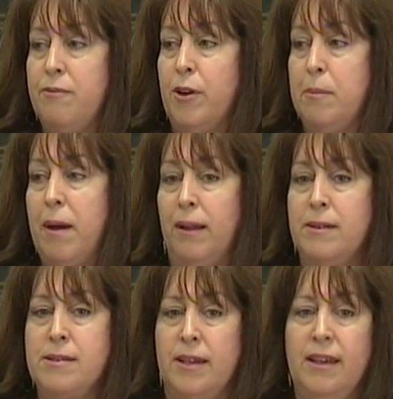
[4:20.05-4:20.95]
foreign
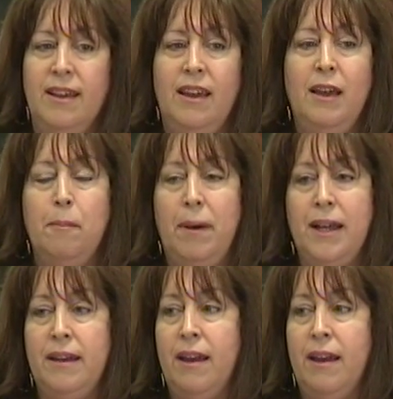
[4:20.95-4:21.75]
policy. But